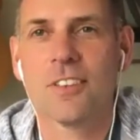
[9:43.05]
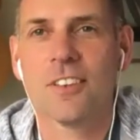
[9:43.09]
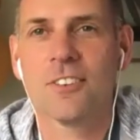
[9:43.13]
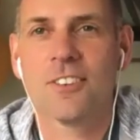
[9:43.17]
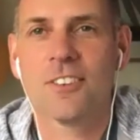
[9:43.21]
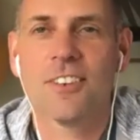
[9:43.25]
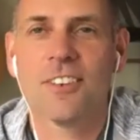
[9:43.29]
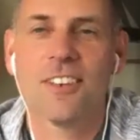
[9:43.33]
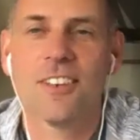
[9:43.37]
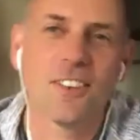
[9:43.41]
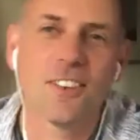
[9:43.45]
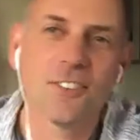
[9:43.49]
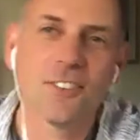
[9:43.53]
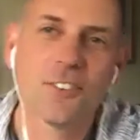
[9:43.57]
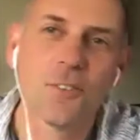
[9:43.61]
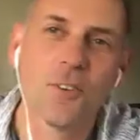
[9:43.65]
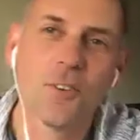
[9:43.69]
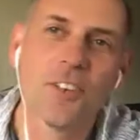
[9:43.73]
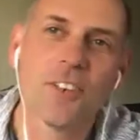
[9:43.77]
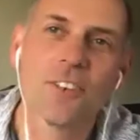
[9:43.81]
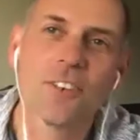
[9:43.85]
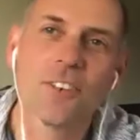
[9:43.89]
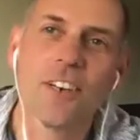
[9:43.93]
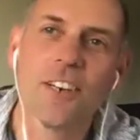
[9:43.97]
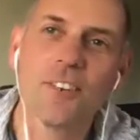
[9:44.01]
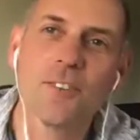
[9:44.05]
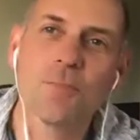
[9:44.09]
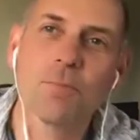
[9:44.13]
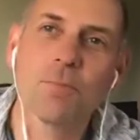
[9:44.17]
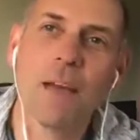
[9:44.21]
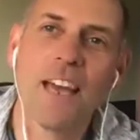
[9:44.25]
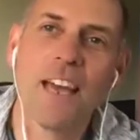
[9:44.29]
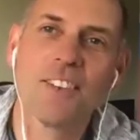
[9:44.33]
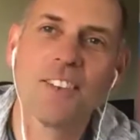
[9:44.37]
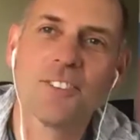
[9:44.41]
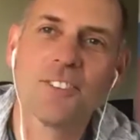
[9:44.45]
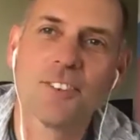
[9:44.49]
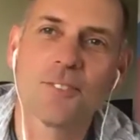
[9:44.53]
I was going to ask you what your greatest
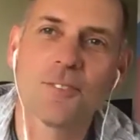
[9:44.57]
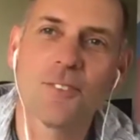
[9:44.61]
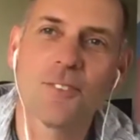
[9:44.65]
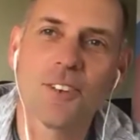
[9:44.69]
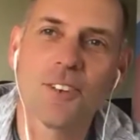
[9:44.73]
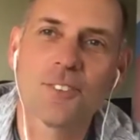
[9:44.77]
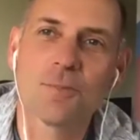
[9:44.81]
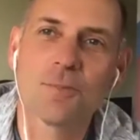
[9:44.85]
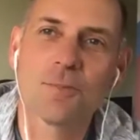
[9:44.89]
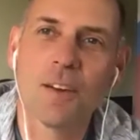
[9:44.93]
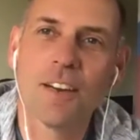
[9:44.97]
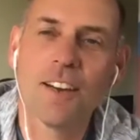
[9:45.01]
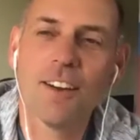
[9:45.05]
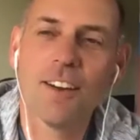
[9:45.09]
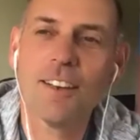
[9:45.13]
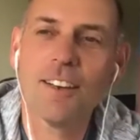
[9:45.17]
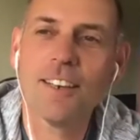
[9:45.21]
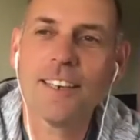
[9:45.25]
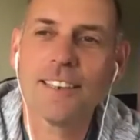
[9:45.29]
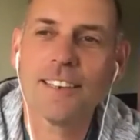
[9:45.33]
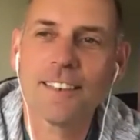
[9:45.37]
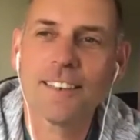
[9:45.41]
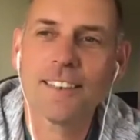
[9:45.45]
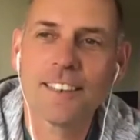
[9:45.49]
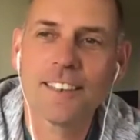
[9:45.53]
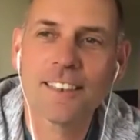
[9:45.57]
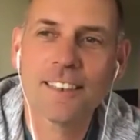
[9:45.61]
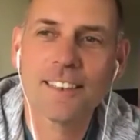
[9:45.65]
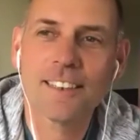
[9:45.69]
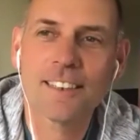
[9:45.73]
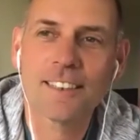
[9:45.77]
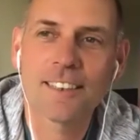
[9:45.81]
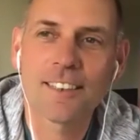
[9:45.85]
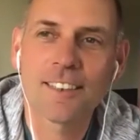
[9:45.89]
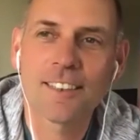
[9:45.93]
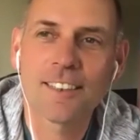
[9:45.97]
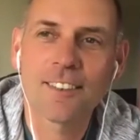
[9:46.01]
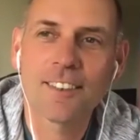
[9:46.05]
passion was, but I kind of
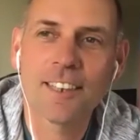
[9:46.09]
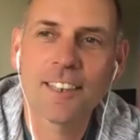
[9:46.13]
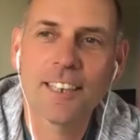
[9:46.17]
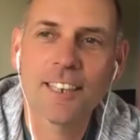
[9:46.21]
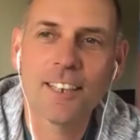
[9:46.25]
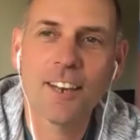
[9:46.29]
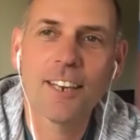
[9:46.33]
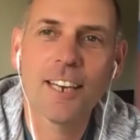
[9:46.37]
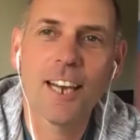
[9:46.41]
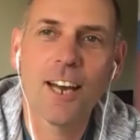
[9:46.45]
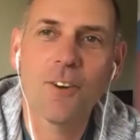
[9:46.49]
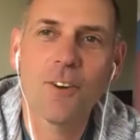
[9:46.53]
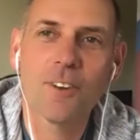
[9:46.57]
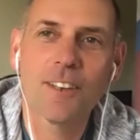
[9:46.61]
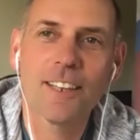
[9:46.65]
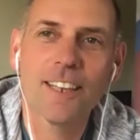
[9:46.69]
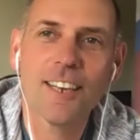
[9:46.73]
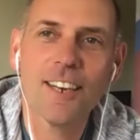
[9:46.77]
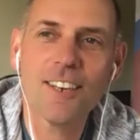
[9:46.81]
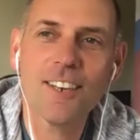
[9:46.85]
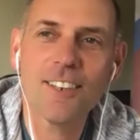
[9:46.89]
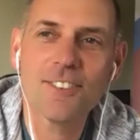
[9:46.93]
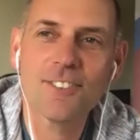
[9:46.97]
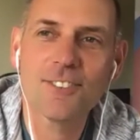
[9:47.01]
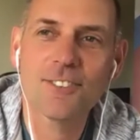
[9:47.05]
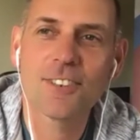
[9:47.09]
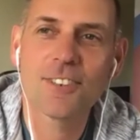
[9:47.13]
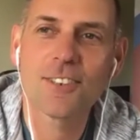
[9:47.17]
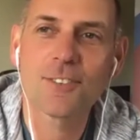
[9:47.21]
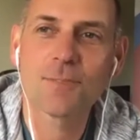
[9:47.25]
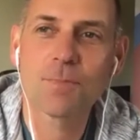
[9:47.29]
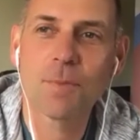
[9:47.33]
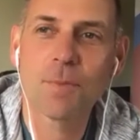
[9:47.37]
think I know what the answer is.